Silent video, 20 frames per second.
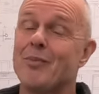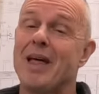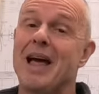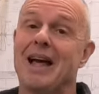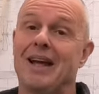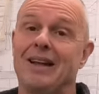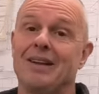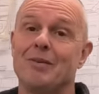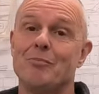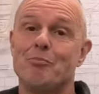
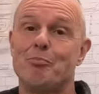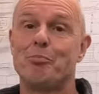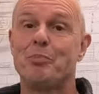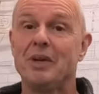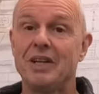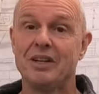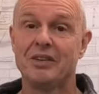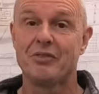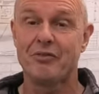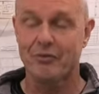that
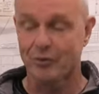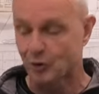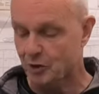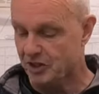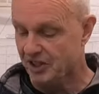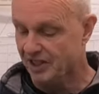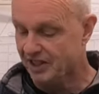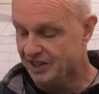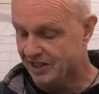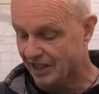bit of
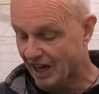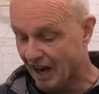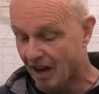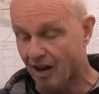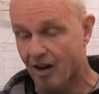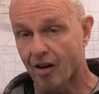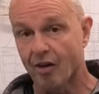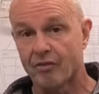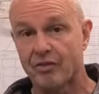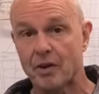footage
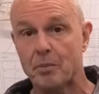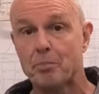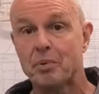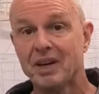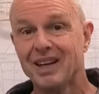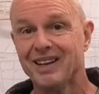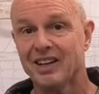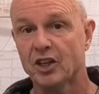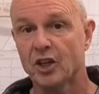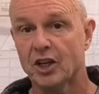of it
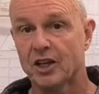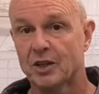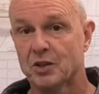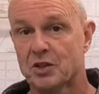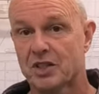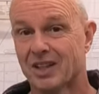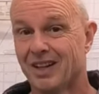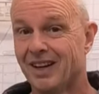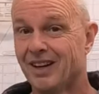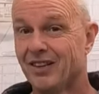being
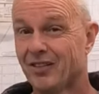used